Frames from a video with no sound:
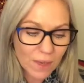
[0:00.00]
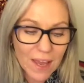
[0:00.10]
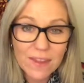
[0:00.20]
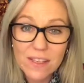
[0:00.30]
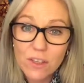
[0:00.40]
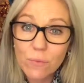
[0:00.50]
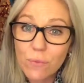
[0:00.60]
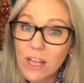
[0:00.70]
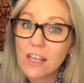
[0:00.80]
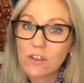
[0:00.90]
And there's a
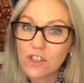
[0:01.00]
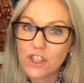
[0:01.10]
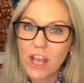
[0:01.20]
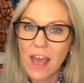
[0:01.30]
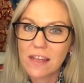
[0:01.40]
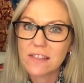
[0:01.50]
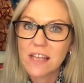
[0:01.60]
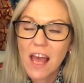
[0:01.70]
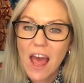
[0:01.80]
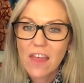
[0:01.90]
really good chance
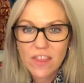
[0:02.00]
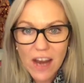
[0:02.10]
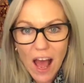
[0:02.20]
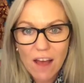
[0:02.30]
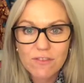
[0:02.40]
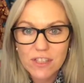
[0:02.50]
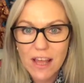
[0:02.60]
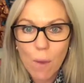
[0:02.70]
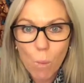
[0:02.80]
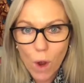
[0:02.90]
that after
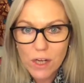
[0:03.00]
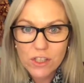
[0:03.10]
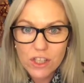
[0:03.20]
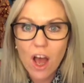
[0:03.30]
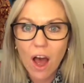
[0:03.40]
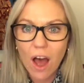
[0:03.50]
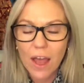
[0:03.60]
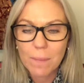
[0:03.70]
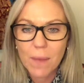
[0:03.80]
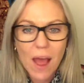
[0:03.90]
that one
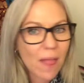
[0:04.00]
time,